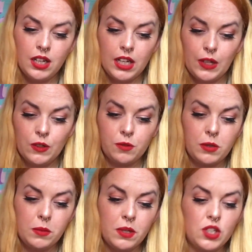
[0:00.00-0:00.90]
it was
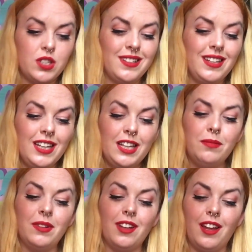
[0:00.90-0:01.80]
pretty much
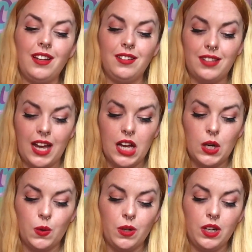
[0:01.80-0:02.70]
him lying
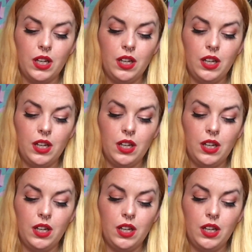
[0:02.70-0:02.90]
down,